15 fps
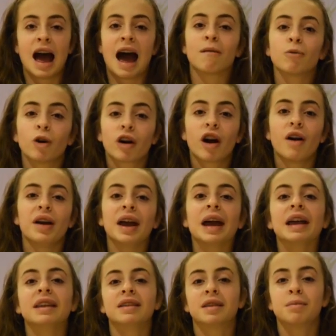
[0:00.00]
And Rocco
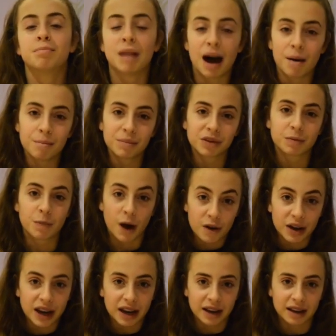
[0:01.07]
is mum's
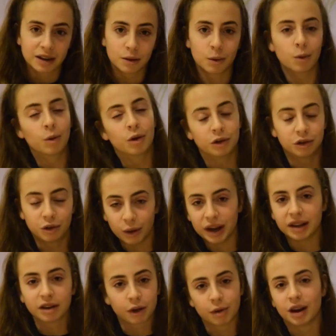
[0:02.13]
pony, or
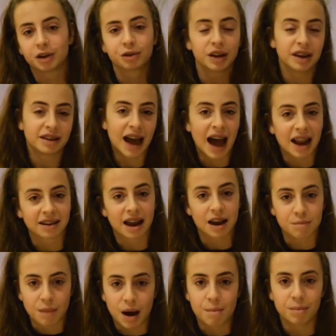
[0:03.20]
joint equestrian dad and
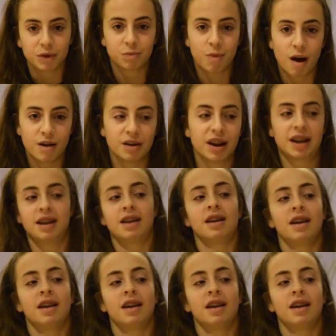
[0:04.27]
mum's pony.